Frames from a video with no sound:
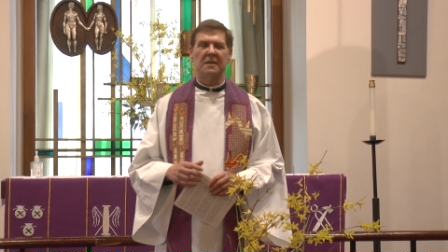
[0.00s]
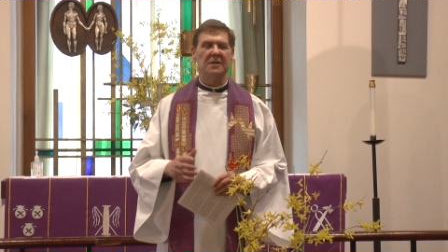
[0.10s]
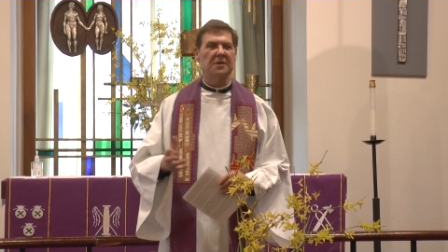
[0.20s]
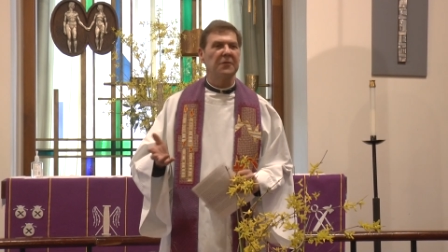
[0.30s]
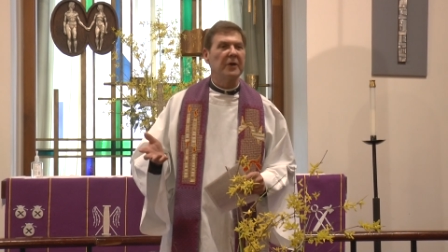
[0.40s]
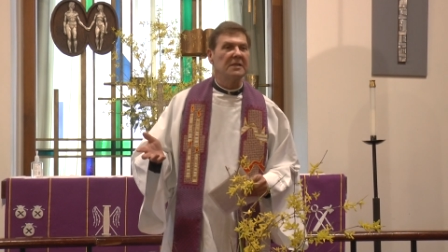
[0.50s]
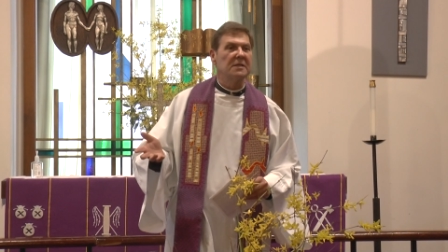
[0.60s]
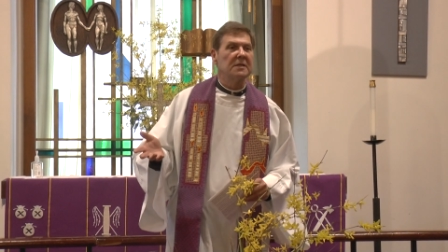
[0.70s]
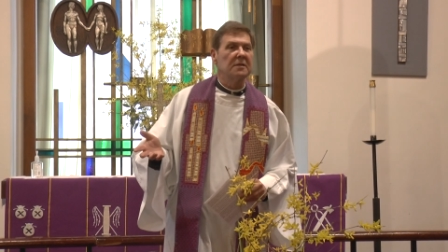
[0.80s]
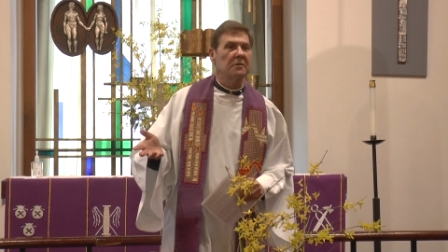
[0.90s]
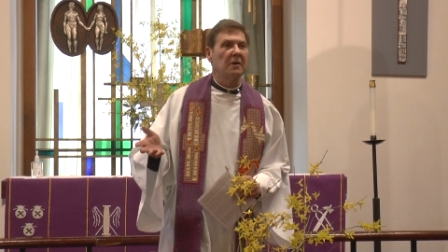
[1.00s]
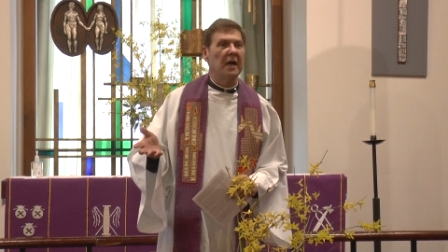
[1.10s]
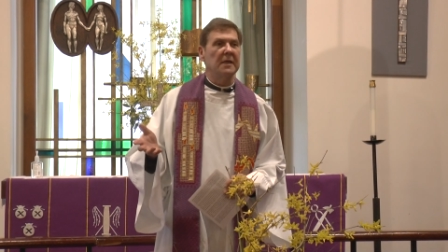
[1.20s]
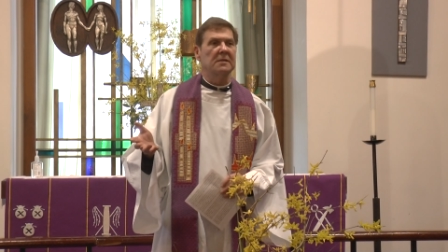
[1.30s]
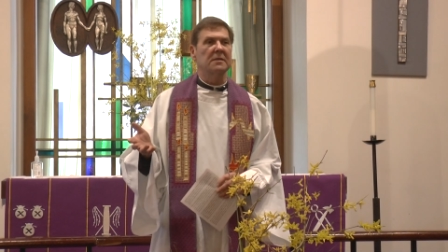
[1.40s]
Dear friends in
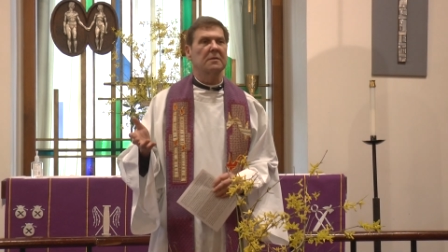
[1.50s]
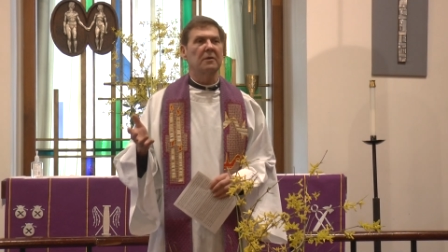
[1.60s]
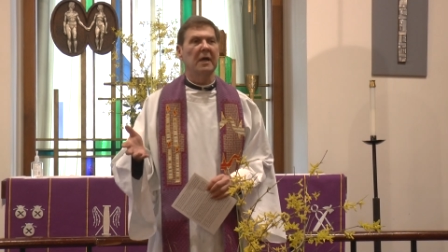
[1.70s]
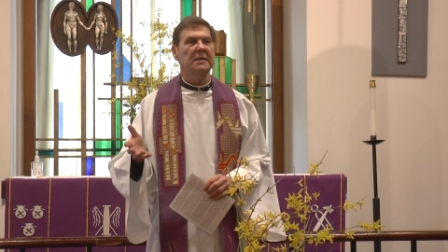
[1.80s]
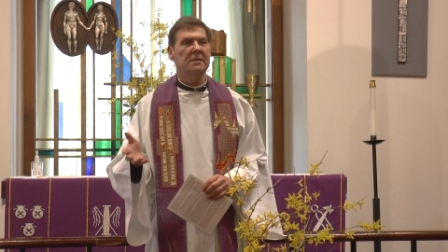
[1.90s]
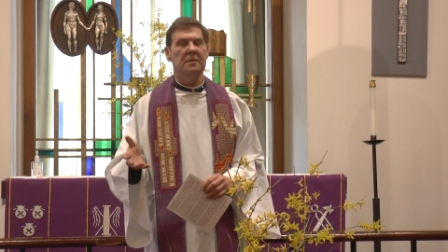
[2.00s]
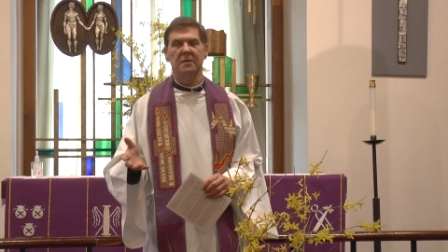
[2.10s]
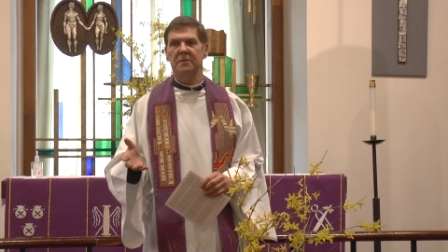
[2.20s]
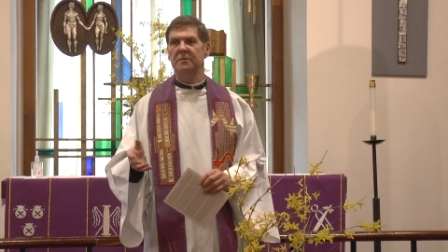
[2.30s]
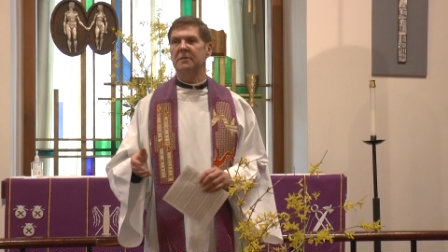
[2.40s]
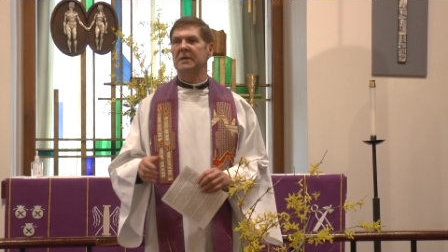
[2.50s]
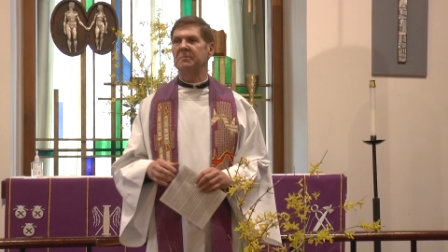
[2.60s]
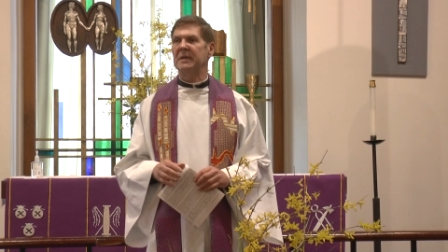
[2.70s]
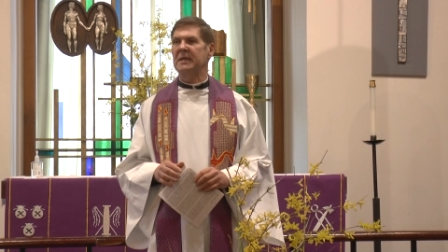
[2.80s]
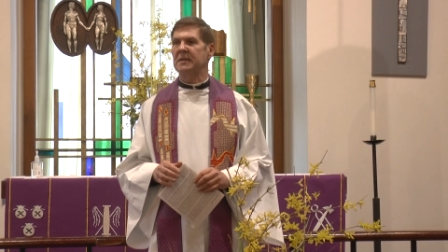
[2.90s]
Christ, grace to you
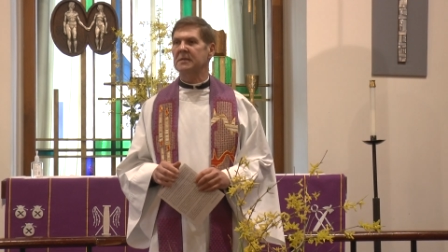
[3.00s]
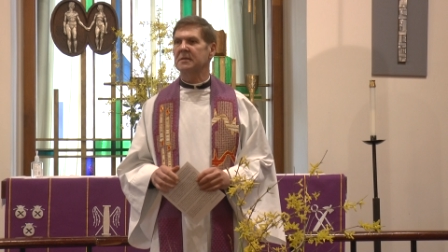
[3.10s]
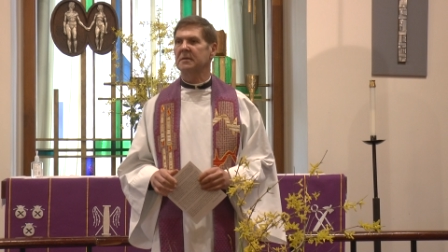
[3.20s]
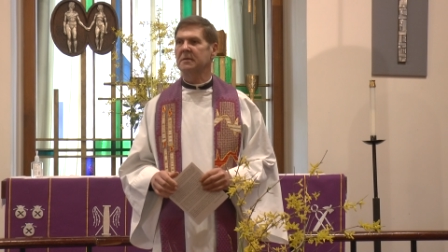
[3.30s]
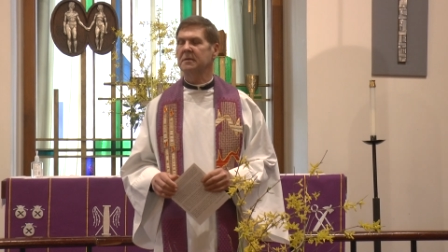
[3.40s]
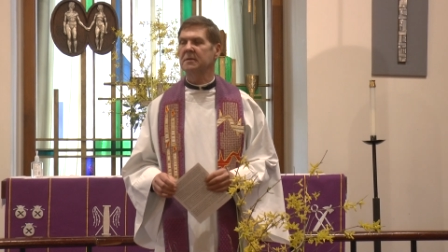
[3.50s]
and peace.